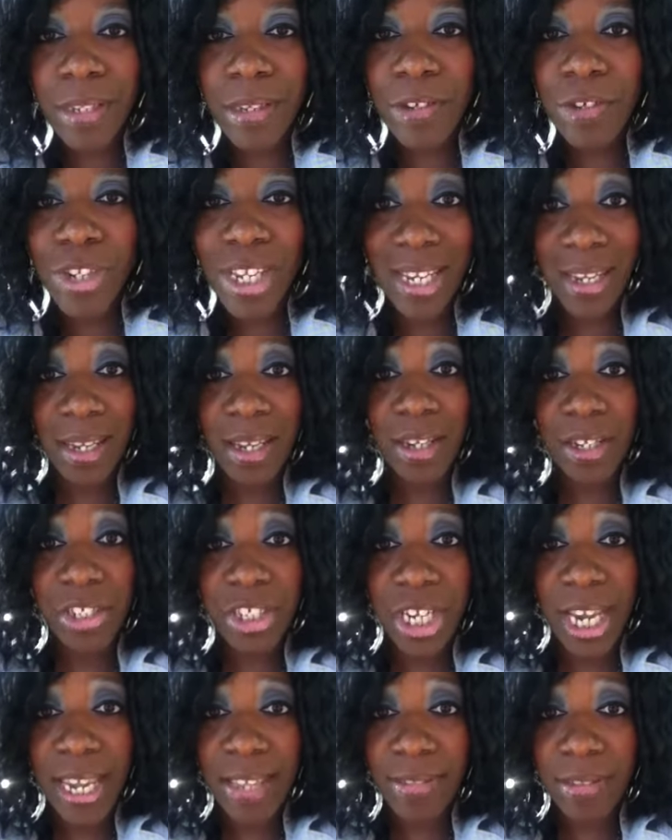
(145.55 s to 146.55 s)
you didn't get a
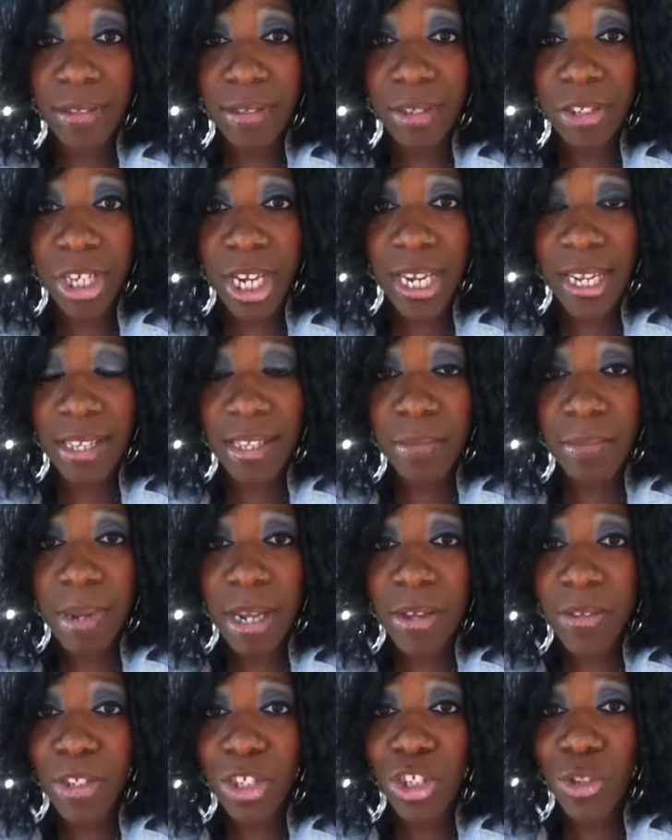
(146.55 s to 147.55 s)
check the check in the
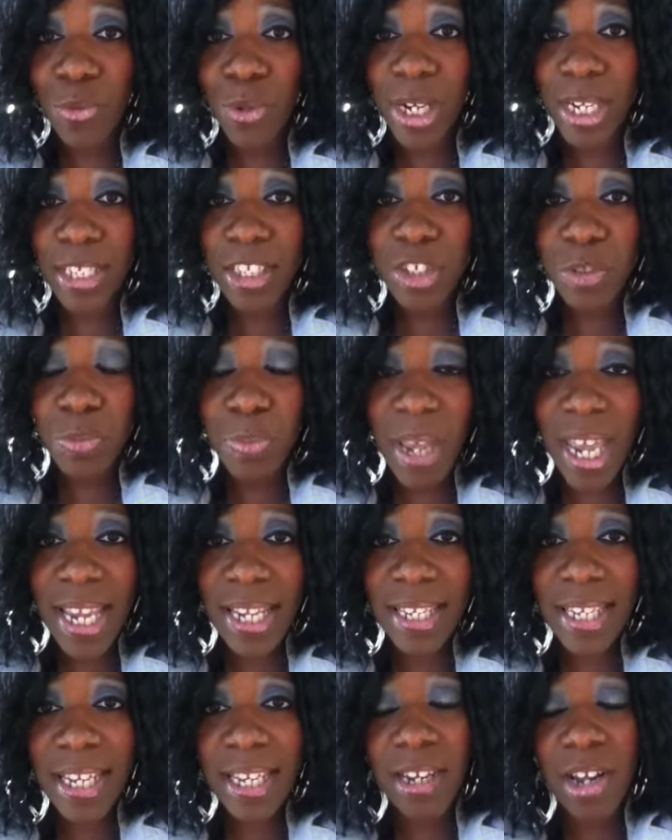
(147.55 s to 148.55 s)
mail that you were
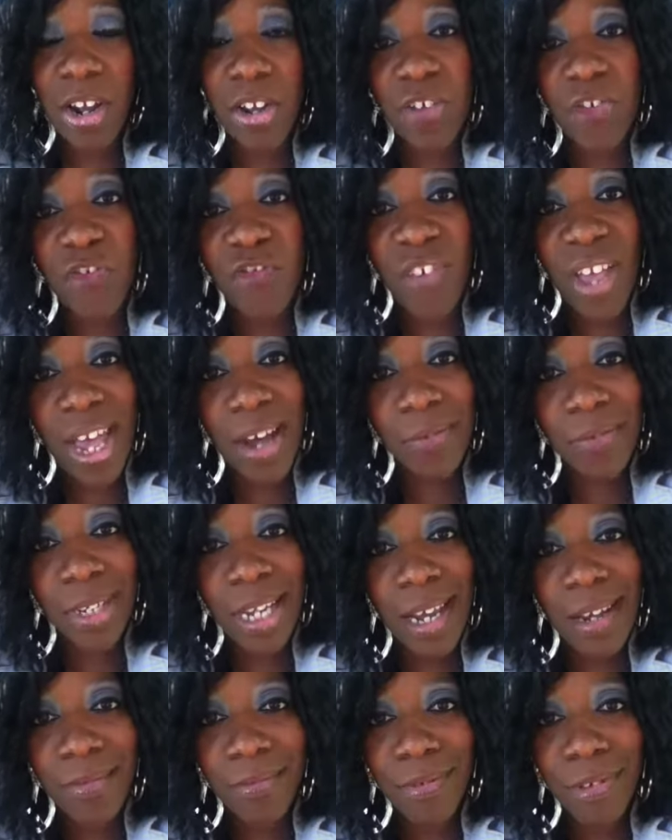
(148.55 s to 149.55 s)
expecting or you found
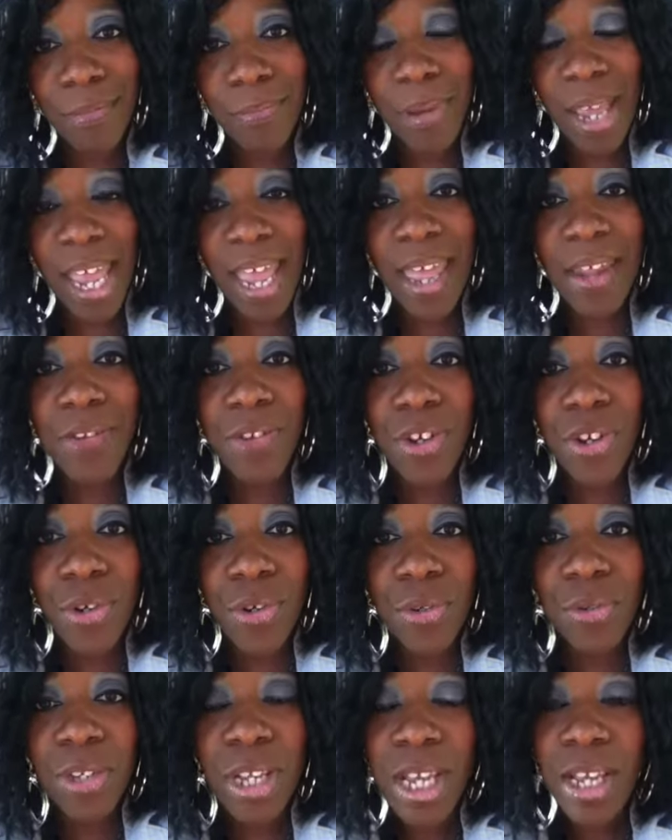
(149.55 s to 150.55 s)
out some bad
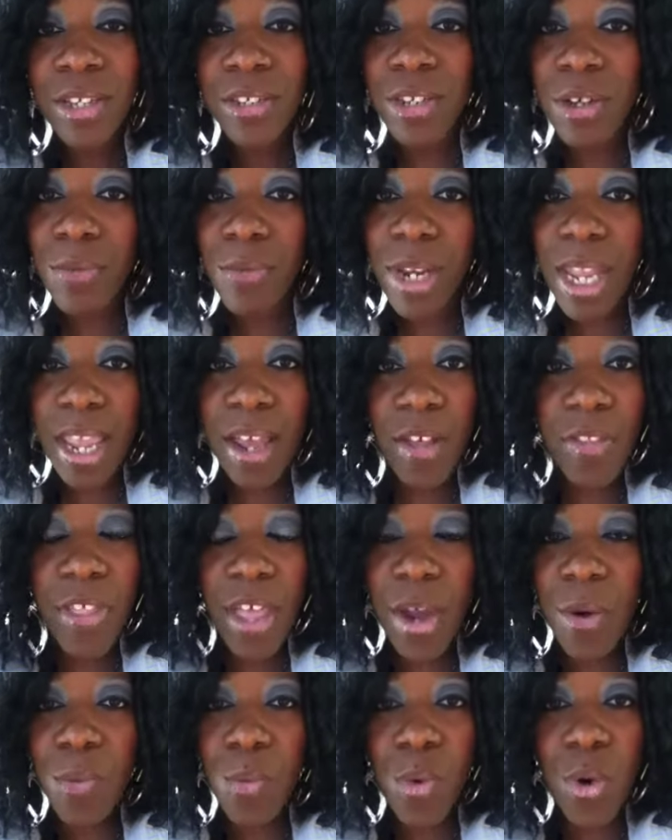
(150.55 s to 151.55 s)
news so now
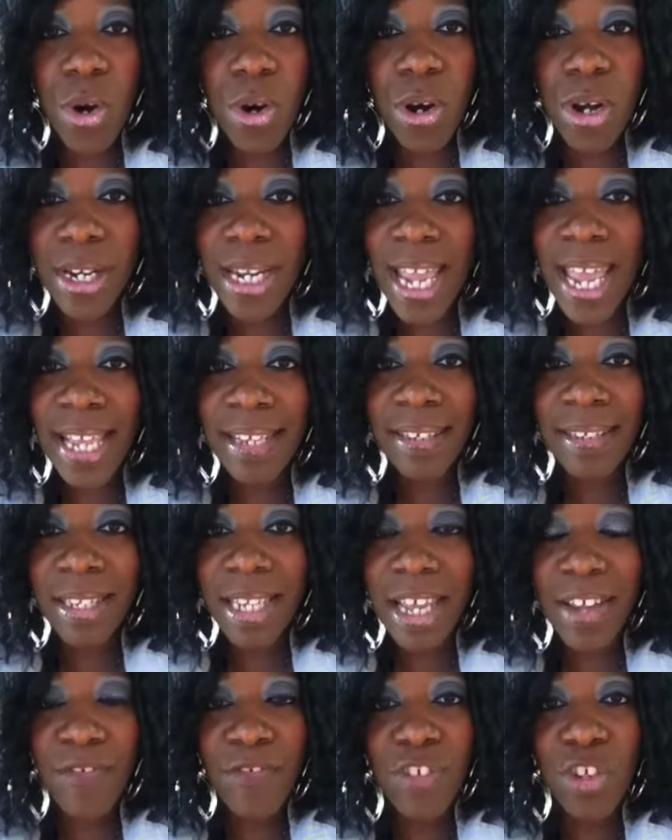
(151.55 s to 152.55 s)
that word has
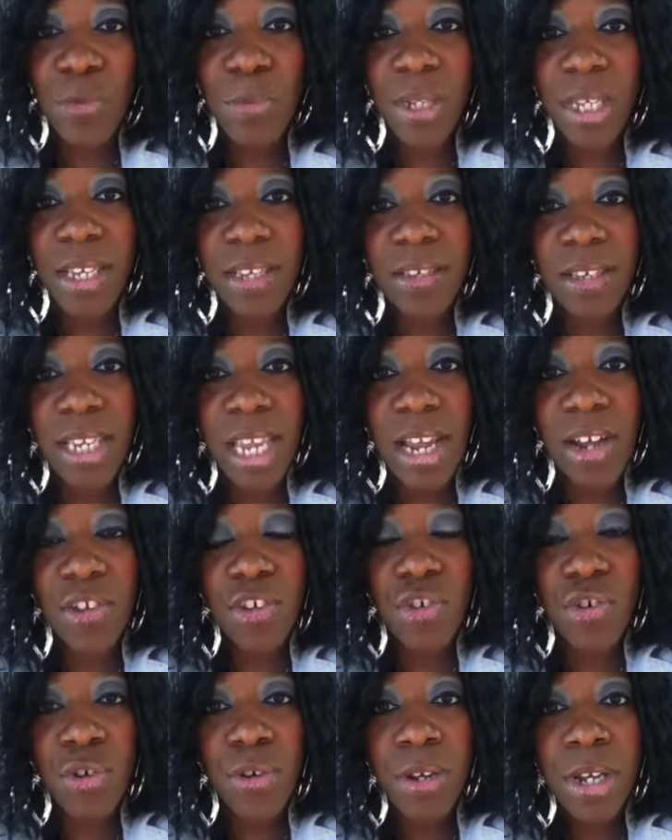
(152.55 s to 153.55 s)
left you because now
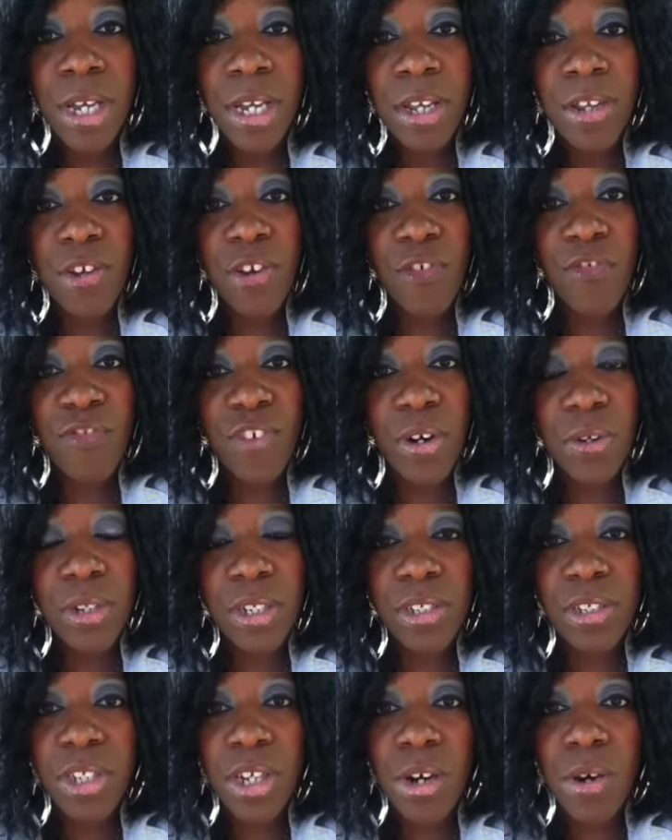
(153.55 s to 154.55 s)
you're you're
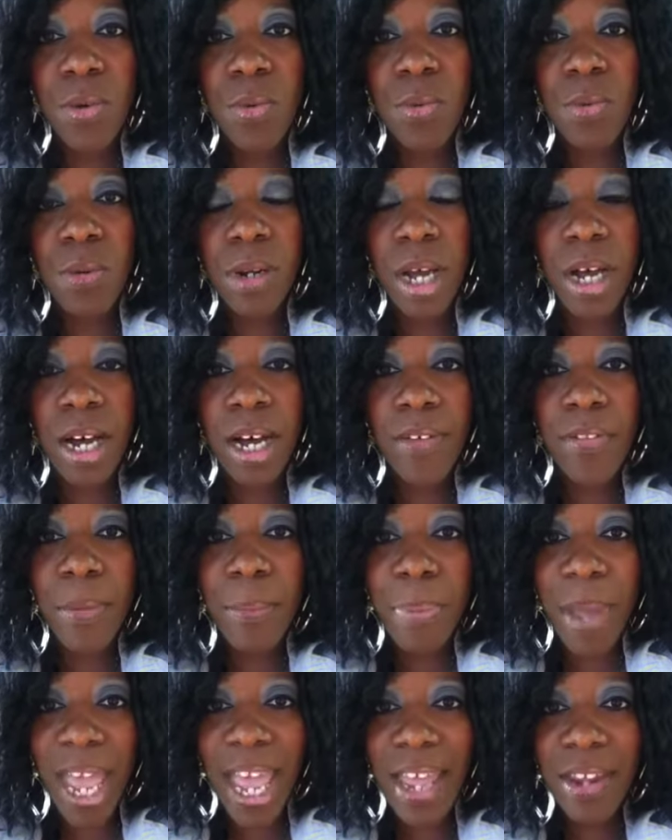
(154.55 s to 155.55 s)
focused on uh, the
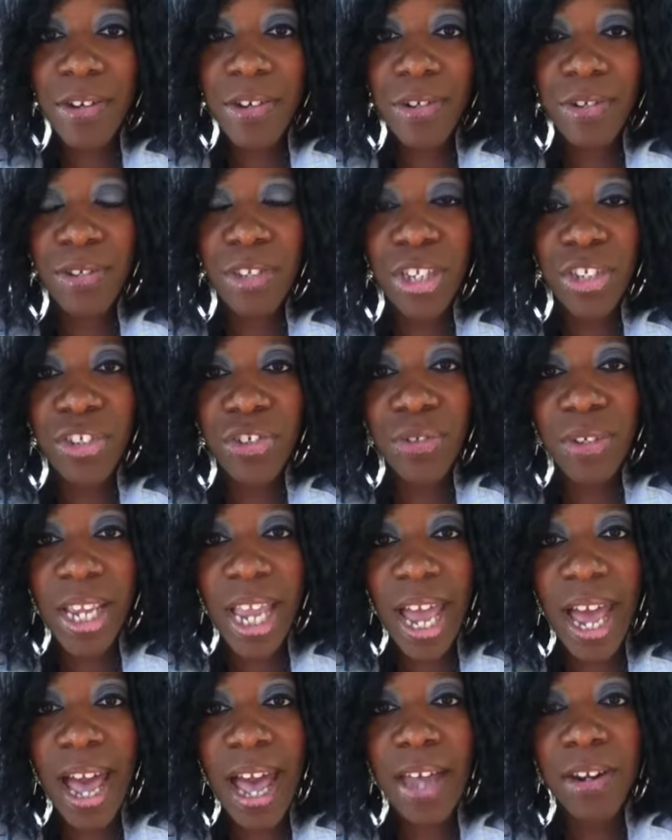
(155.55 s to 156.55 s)
bad news that you
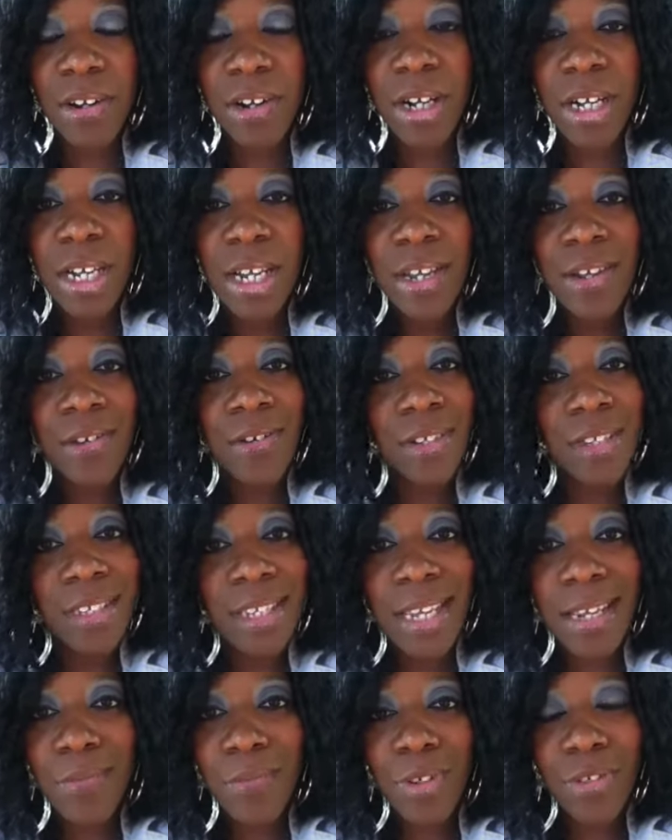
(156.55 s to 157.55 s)
got or you're
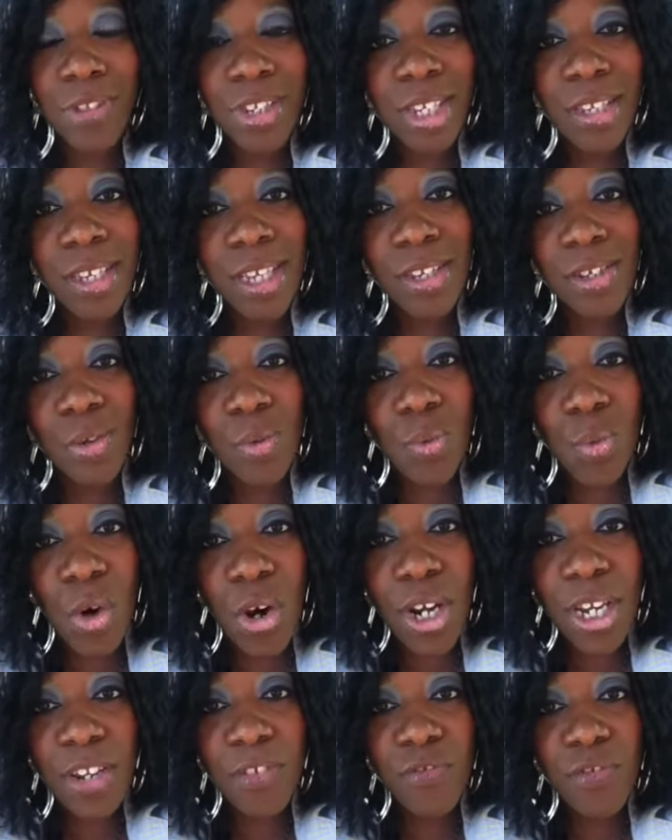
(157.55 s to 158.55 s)
saying well this isn't
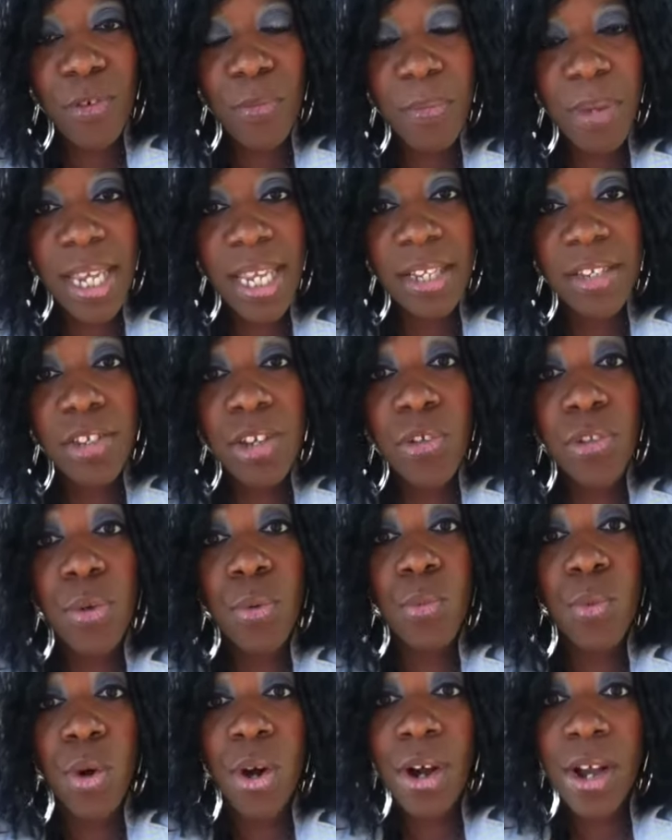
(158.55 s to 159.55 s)
working for me so
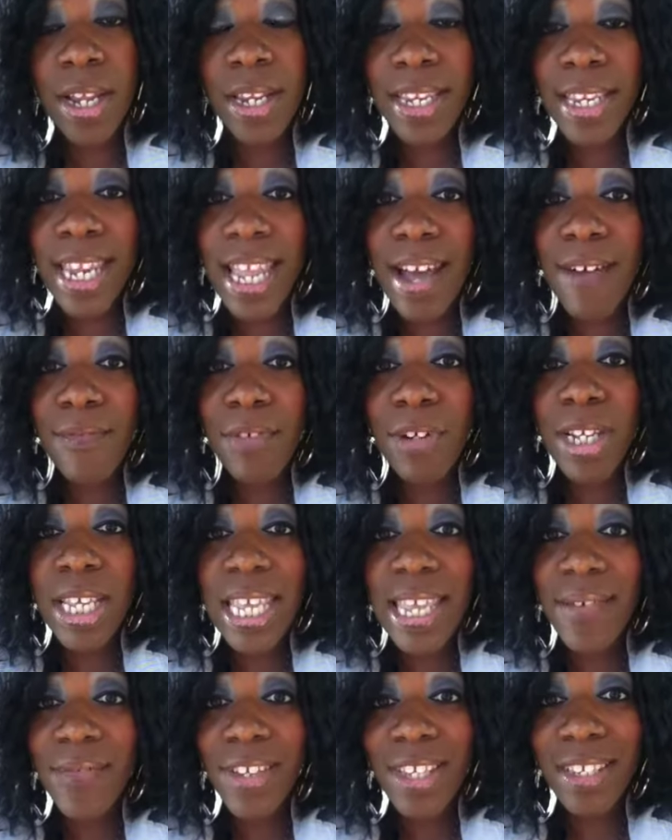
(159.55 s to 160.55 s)
the word never
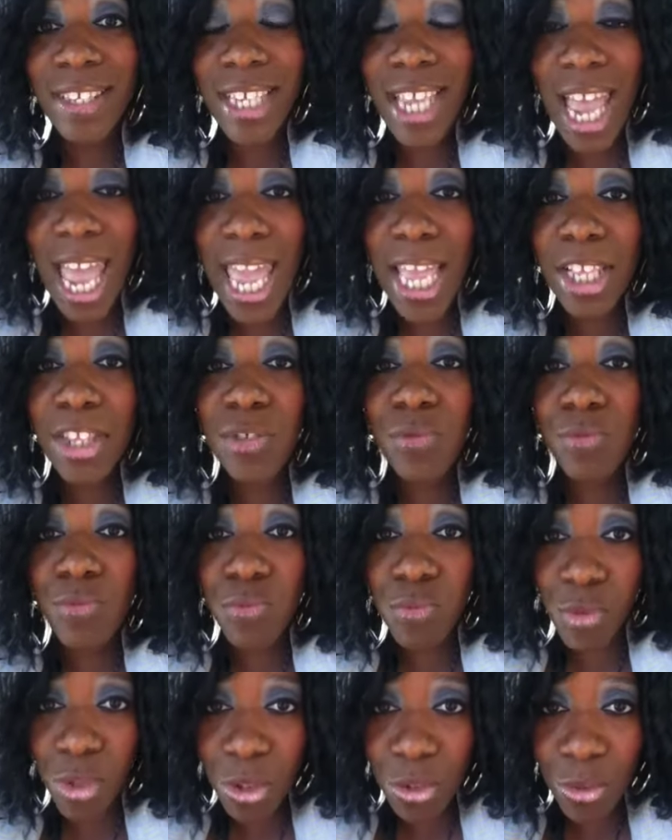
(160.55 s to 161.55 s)
even takes
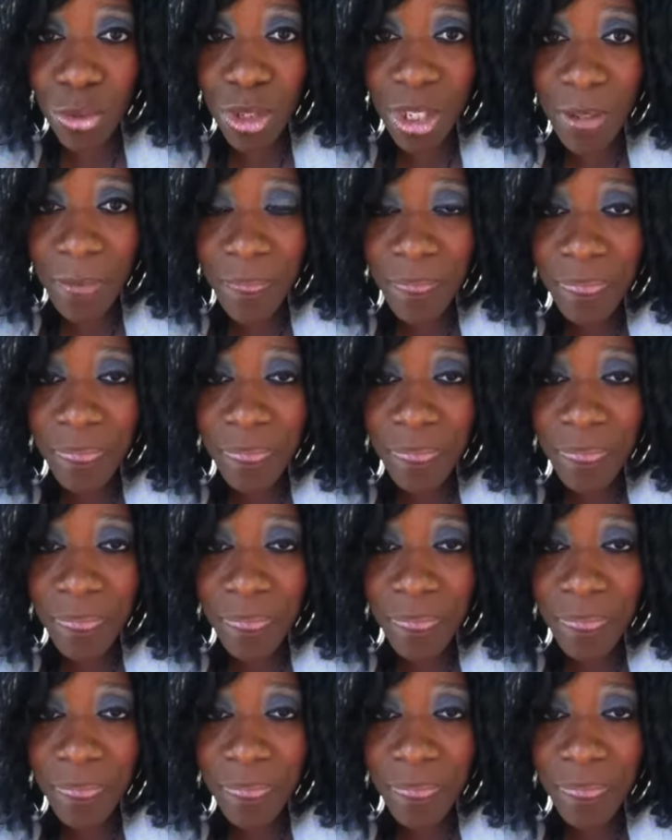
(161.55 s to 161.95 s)
root